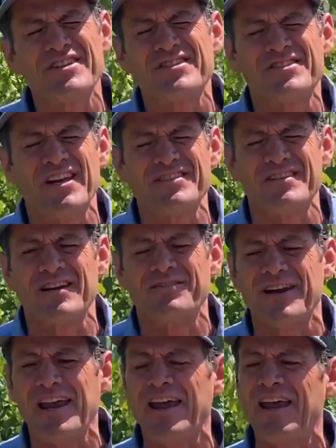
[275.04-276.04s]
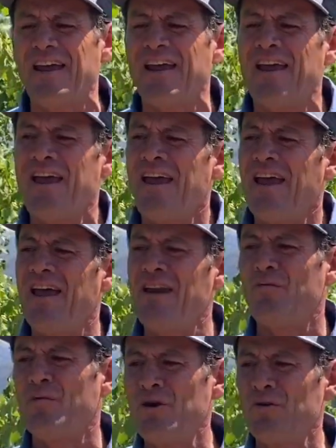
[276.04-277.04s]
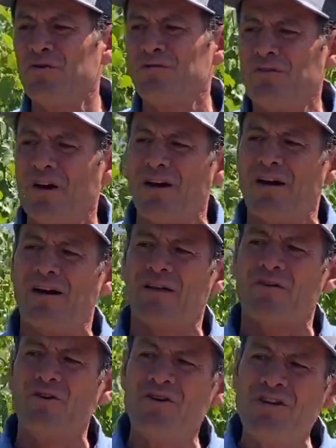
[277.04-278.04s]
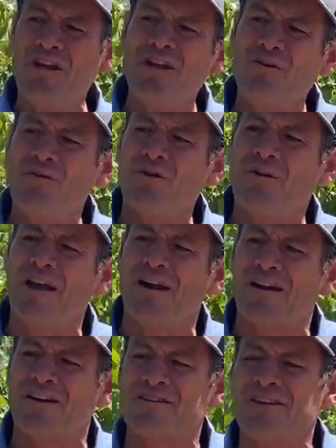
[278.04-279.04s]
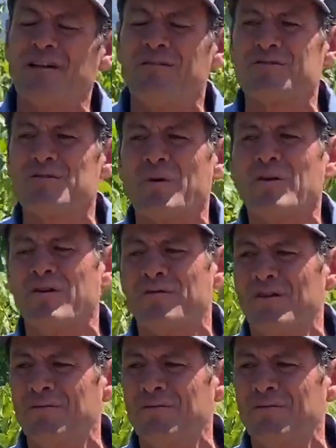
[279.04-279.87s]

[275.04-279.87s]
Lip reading: is changing every day. And if we don't continue educating ourselves, we're going to fall